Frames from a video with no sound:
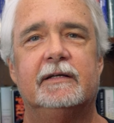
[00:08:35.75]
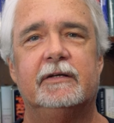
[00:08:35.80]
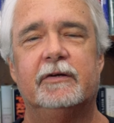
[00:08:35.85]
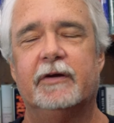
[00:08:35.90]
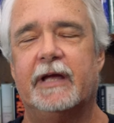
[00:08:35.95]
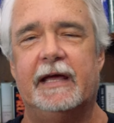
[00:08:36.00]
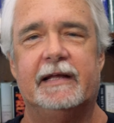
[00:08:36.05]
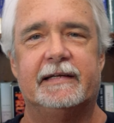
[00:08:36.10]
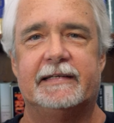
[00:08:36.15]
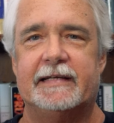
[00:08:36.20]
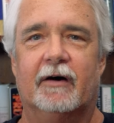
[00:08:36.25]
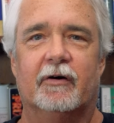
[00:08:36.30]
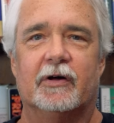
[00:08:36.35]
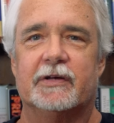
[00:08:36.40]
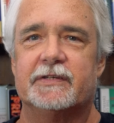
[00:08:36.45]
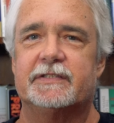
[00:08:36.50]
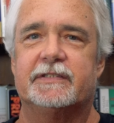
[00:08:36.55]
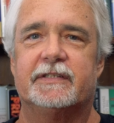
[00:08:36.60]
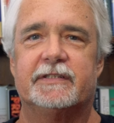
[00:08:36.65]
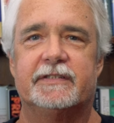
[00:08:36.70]
You can't tell
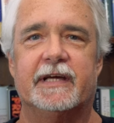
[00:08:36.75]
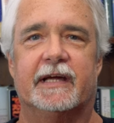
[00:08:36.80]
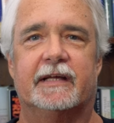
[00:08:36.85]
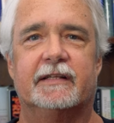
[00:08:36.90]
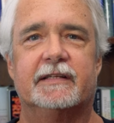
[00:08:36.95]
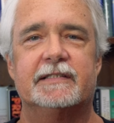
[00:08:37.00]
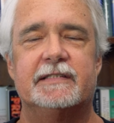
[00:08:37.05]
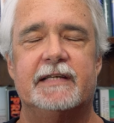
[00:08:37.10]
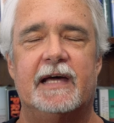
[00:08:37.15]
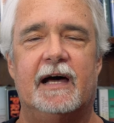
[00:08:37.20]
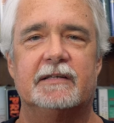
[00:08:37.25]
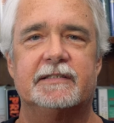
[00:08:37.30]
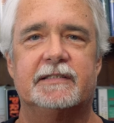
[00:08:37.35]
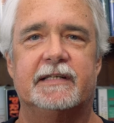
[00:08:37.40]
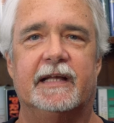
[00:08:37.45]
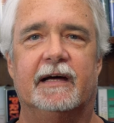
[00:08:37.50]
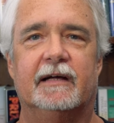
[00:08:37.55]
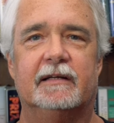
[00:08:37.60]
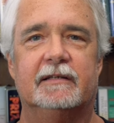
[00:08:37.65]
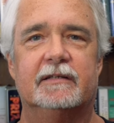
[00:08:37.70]
us to take this house
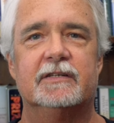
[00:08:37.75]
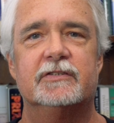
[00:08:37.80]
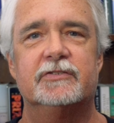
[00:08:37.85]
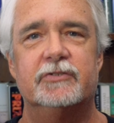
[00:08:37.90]
down.